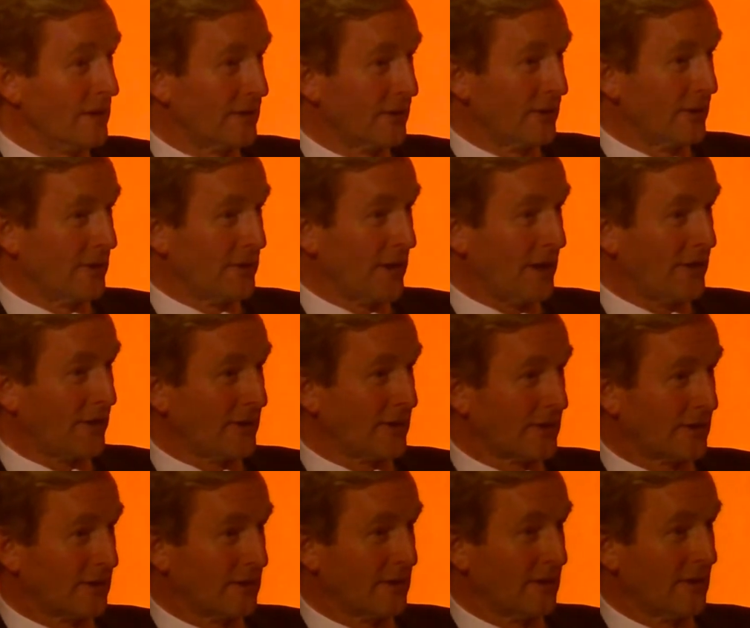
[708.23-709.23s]
You know what that
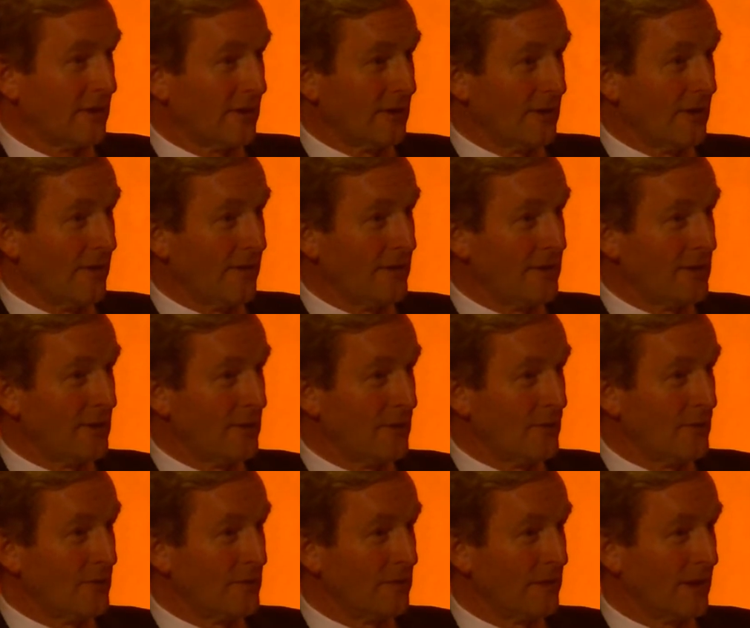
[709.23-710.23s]
is? Love in the
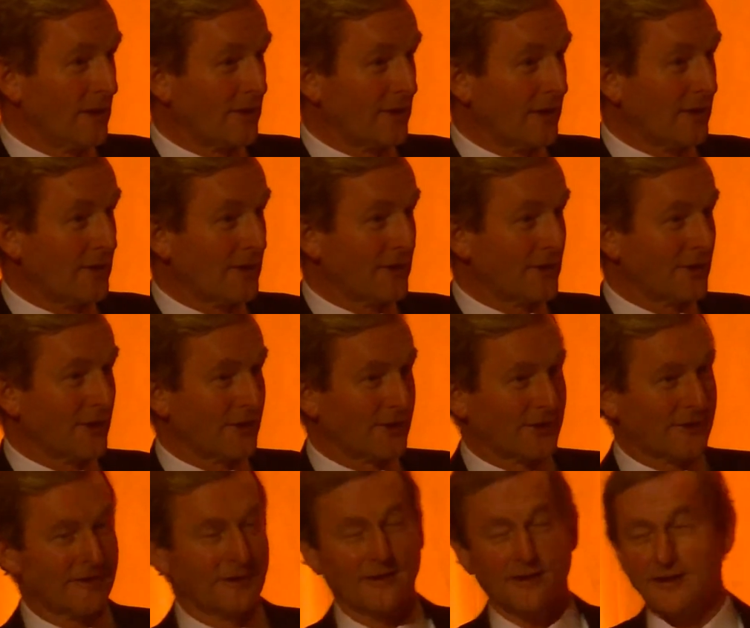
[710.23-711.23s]
Loom, and I'll tell you what it
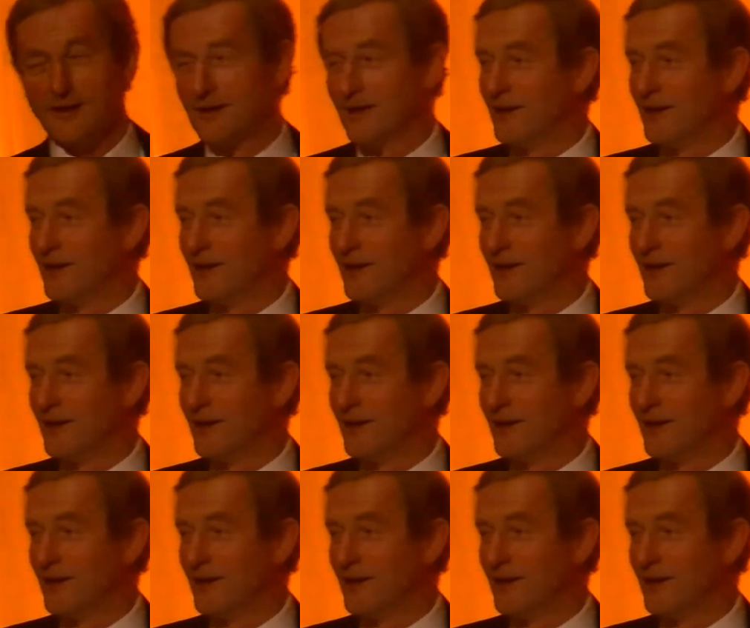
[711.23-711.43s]
is.